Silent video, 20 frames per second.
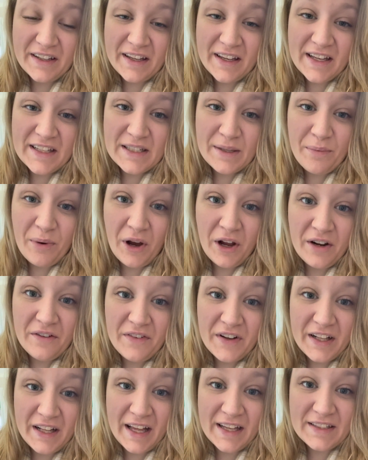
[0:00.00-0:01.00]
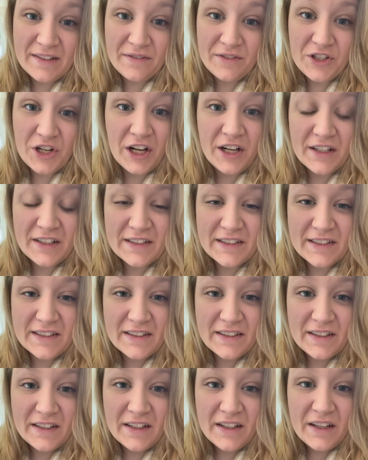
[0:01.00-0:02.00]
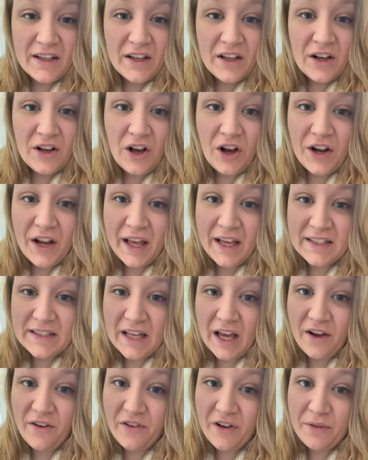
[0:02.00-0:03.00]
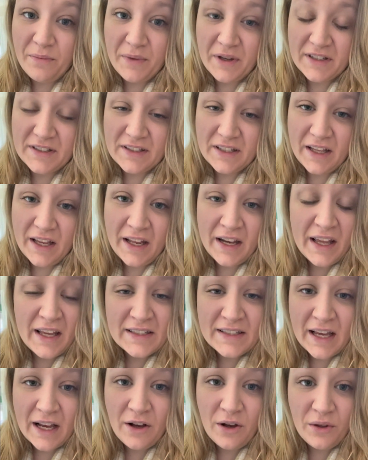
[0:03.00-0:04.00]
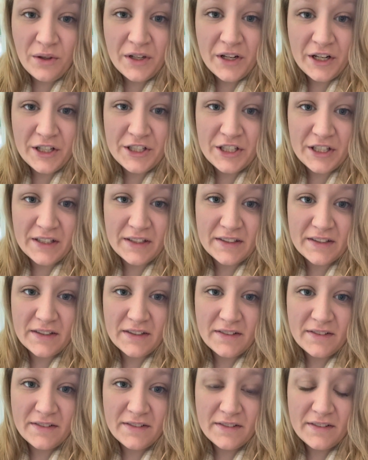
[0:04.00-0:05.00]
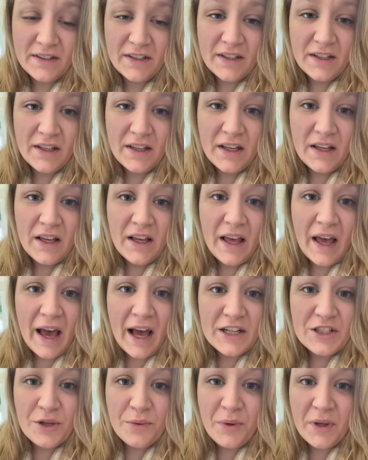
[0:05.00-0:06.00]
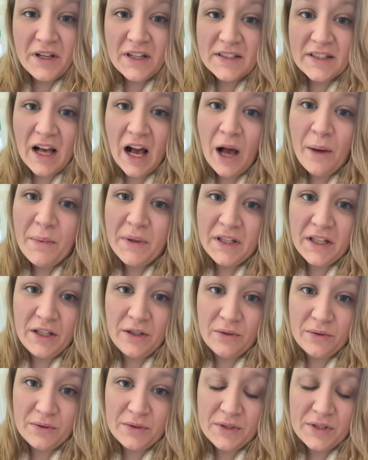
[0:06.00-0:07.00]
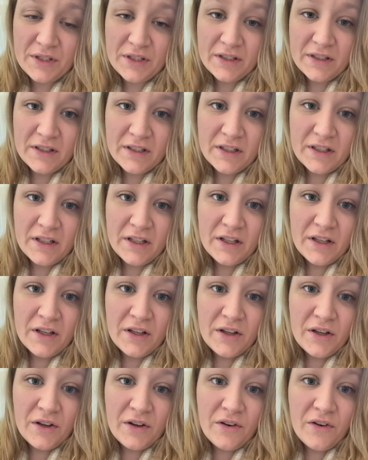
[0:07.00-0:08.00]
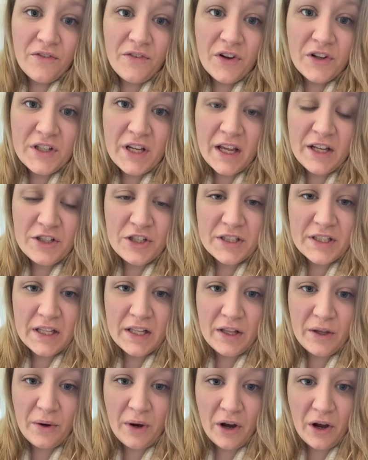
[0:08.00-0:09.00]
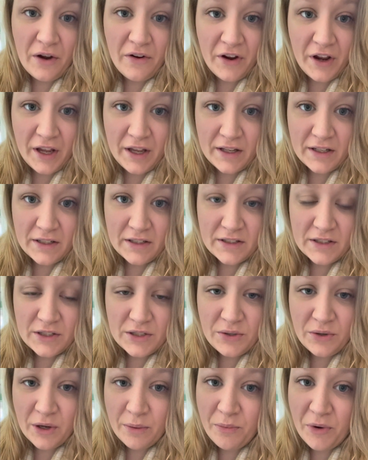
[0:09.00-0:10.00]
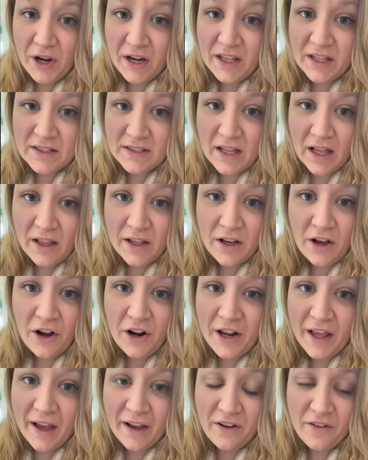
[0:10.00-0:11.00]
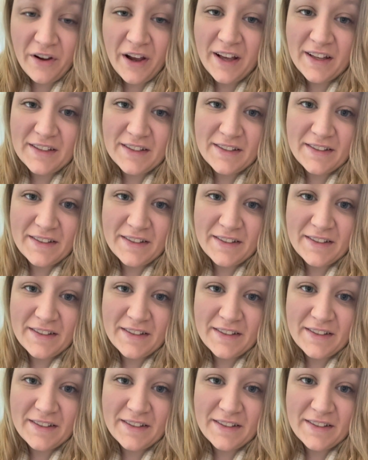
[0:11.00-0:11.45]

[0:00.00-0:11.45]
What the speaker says: is a part of a class of drugs called antiarrhythmics and anticholinergics. Atropine is commonly used for dangerously low heart rate during bradyastolic cardiac arrest.